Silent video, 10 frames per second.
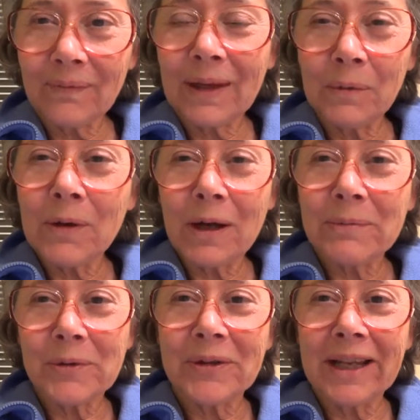it will come
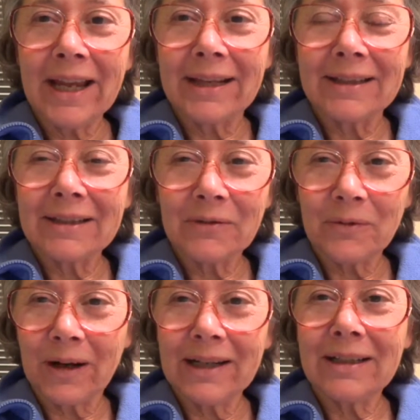to an end,
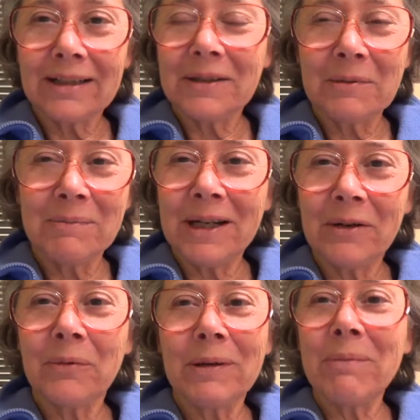right? The
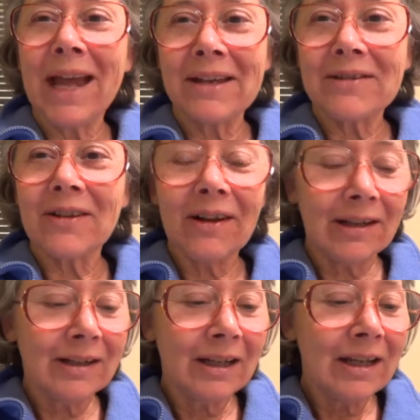minute we pass
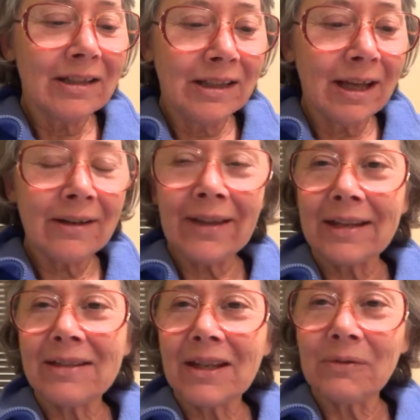on, none of
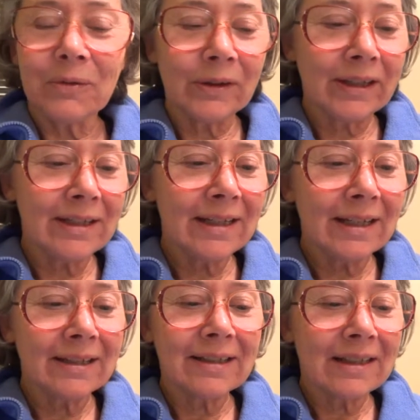that stuff will
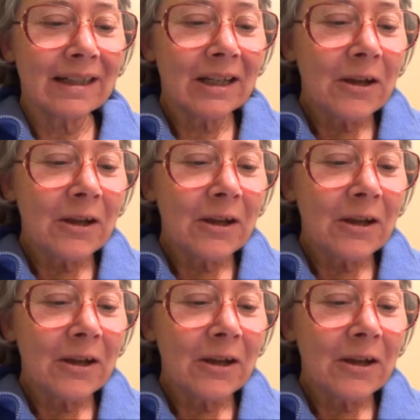exist.